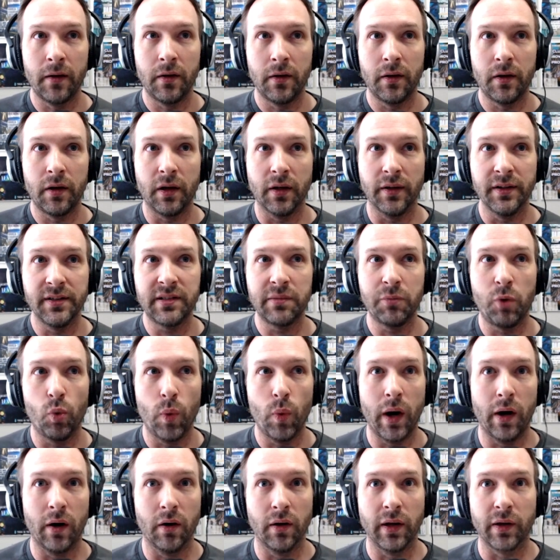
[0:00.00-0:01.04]
at least i'm
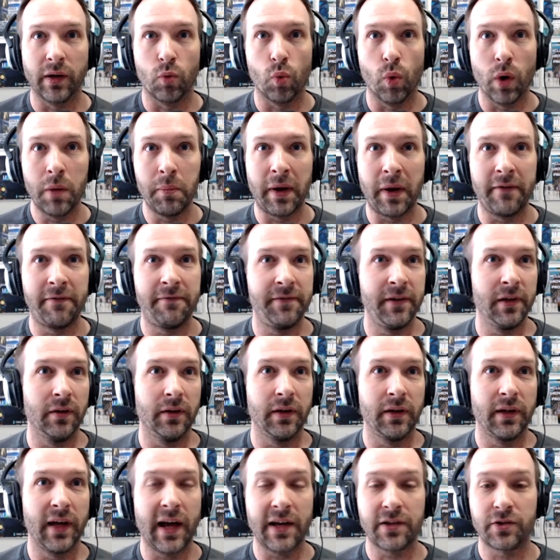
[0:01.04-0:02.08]
aware like what am i
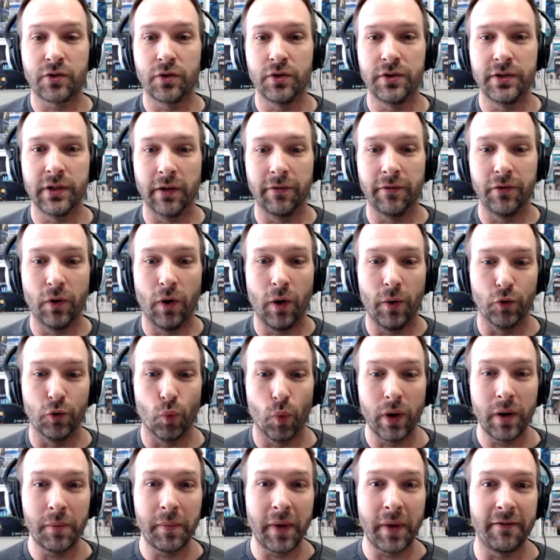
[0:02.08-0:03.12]
feeling ask yourself you know always
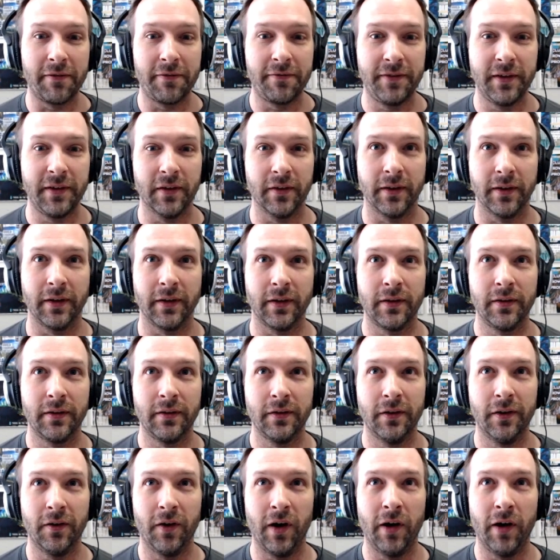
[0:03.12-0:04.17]
what am i feeling
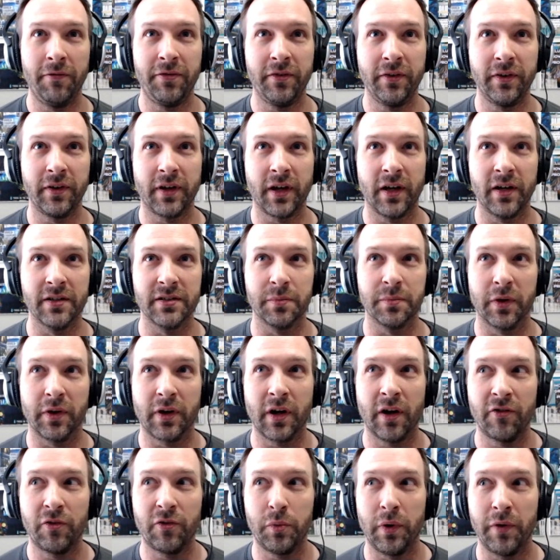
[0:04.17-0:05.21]
oh i'm feeling kind of
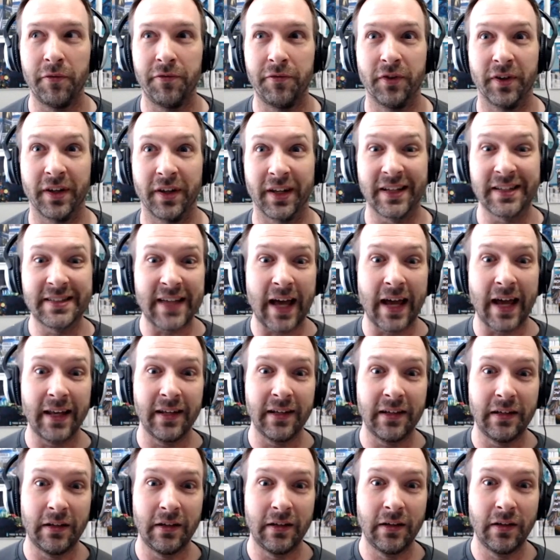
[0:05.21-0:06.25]
uncomfortable i'm feeling
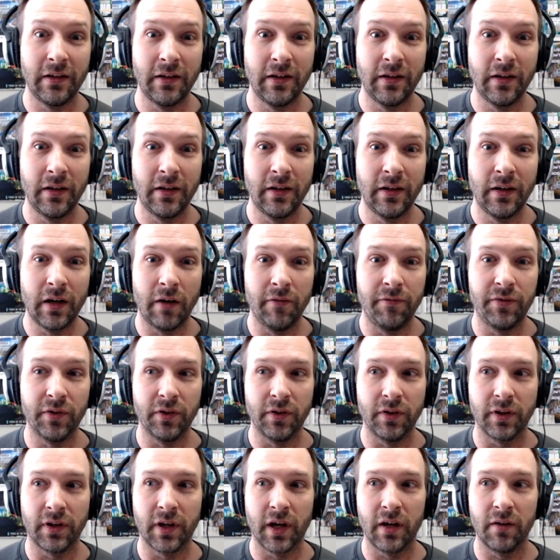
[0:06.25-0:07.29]
excited mm-hmm. i'm
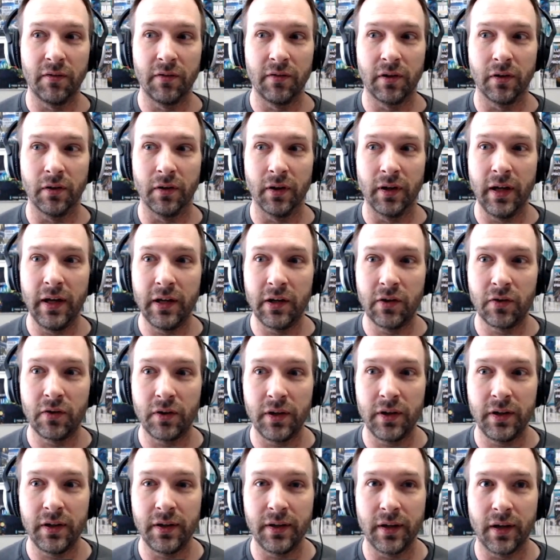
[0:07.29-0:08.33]
feeling kind of a little
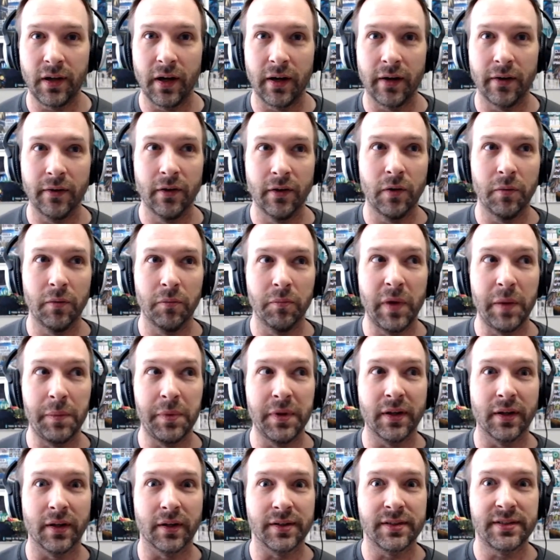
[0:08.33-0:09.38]
angry i don't know maybe
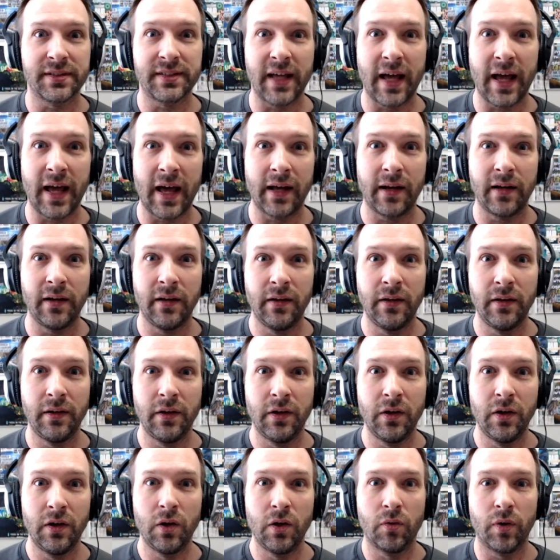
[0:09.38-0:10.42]
a little sad
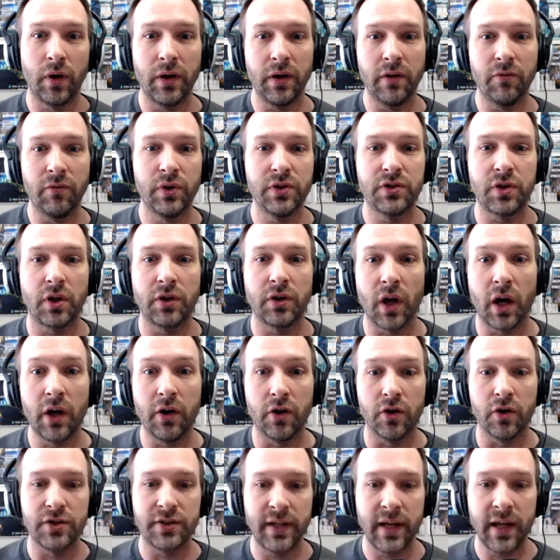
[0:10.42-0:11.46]
mm-hmm. right if we can start to
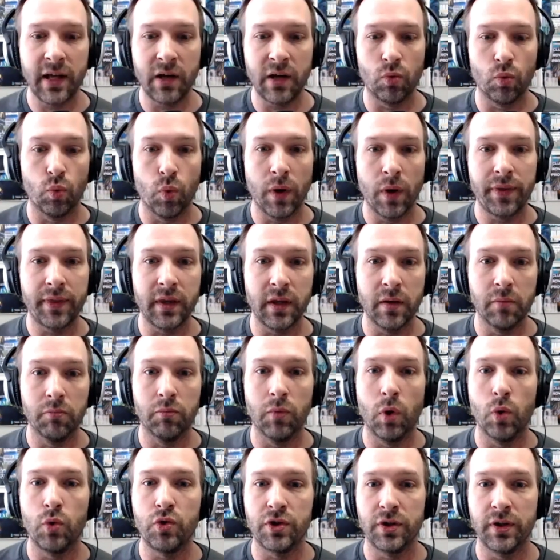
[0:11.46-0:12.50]
understand what the
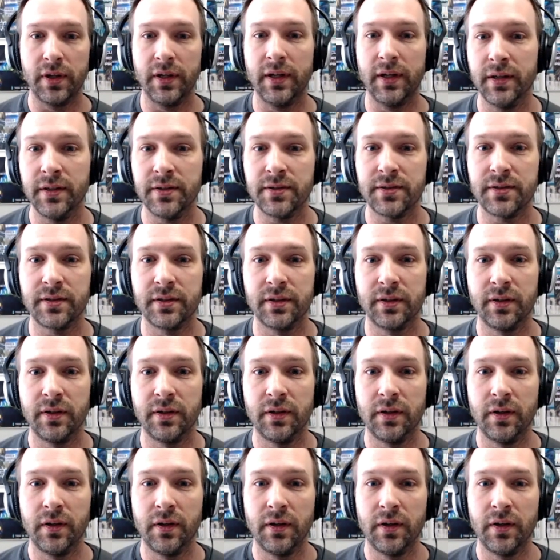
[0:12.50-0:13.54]
emotion is
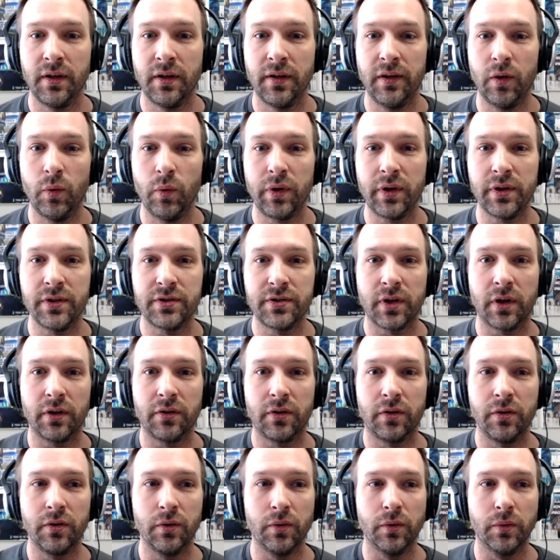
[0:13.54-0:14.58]
then we can start
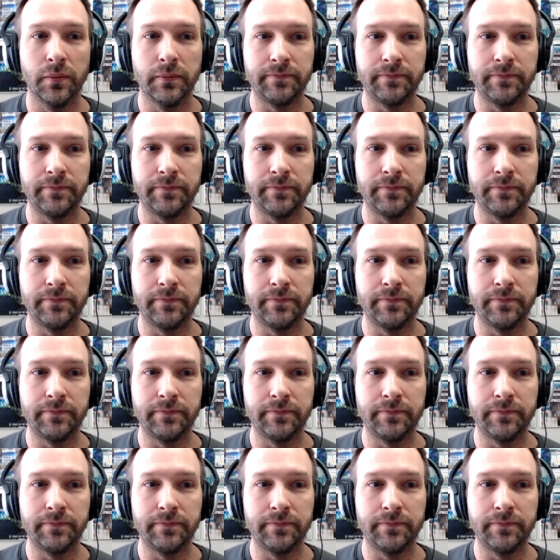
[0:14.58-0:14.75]
to